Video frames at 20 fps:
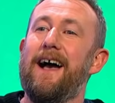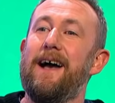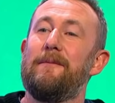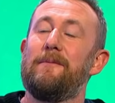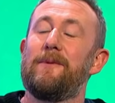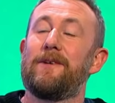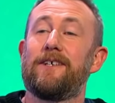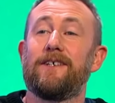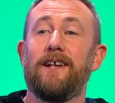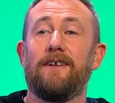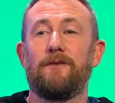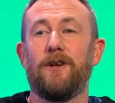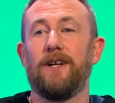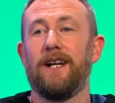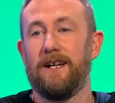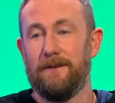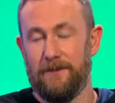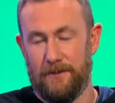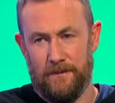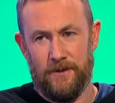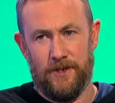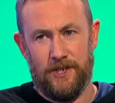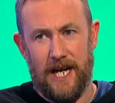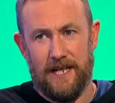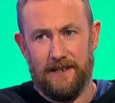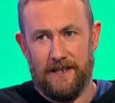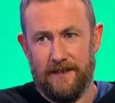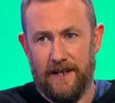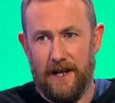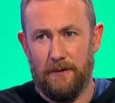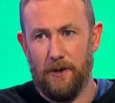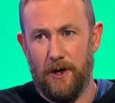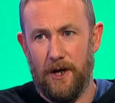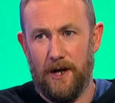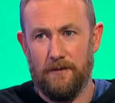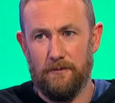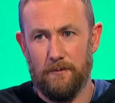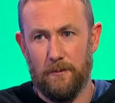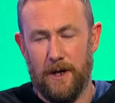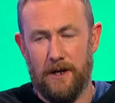because I've got a little shed down there
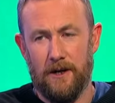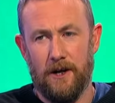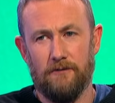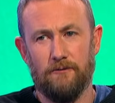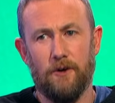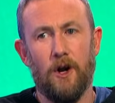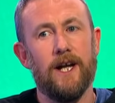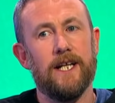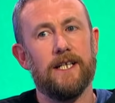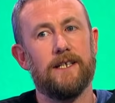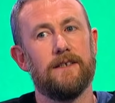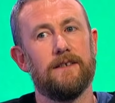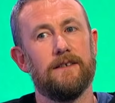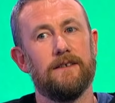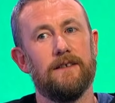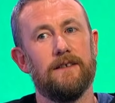where I write.